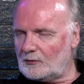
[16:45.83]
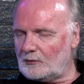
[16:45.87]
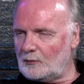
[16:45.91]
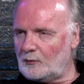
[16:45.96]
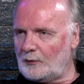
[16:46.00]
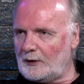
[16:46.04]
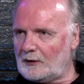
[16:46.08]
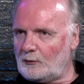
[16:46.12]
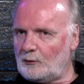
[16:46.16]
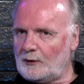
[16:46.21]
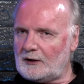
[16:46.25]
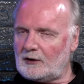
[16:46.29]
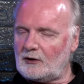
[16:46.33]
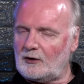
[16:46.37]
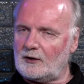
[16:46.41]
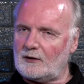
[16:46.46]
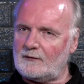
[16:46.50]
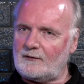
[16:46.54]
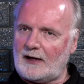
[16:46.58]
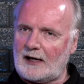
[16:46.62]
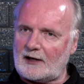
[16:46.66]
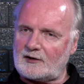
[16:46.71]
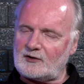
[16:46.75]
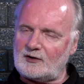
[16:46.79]
we could
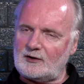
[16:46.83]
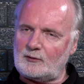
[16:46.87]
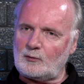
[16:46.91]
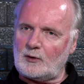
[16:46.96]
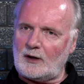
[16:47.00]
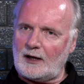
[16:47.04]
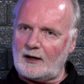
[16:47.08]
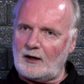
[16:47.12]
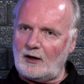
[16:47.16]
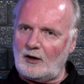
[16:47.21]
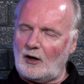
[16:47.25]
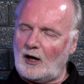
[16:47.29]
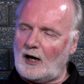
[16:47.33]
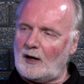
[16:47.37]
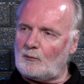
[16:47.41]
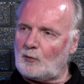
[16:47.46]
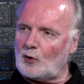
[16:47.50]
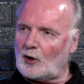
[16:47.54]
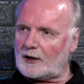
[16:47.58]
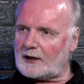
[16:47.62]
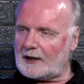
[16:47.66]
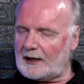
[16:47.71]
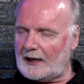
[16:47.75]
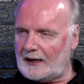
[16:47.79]
have actually run a lot
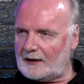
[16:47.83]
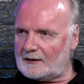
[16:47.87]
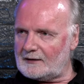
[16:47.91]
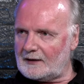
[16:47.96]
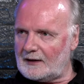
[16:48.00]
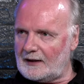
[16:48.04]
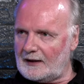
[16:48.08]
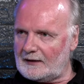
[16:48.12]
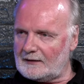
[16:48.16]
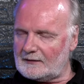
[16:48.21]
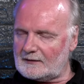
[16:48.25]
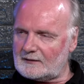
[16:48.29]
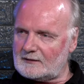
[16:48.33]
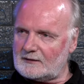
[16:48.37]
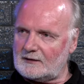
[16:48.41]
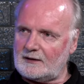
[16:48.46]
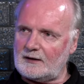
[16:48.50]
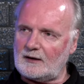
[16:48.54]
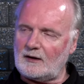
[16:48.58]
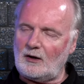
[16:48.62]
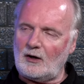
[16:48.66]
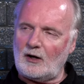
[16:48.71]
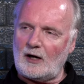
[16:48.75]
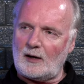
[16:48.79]
more candidates
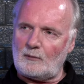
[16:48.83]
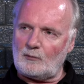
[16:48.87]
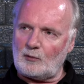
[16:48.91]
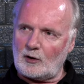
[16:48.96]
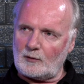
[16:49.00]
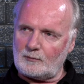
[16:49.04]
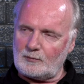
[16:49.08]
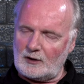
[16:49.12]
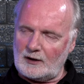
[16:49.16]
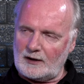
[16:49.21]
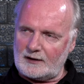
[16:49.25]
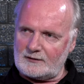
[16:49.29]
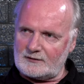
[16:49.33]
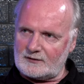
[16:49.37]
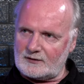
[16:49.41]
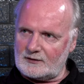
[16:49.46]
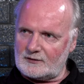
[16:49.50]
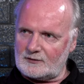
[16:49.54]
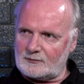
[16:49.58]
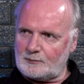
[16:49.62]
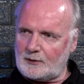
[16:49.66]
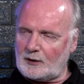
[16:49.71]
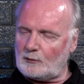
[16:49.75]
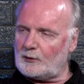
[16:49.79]
in a lot more
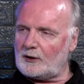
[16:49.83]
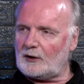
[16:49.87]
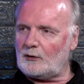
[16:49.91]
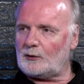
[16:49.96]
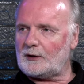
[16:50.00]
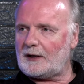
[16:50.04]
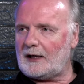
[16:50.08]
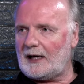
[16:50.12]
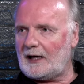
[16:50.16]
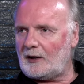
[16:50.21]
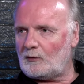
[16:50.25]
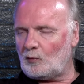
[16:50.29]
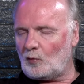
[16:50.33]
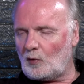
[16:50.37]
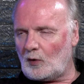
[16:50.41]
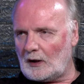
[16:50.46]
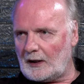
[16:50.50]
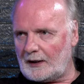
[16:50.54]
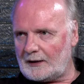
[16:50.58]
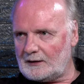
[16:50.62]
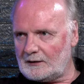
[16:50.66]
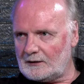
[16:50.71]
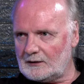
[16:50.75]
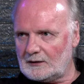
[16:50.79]
places, but we only had
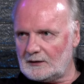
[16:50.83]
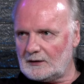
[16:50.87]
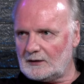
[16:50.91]
1.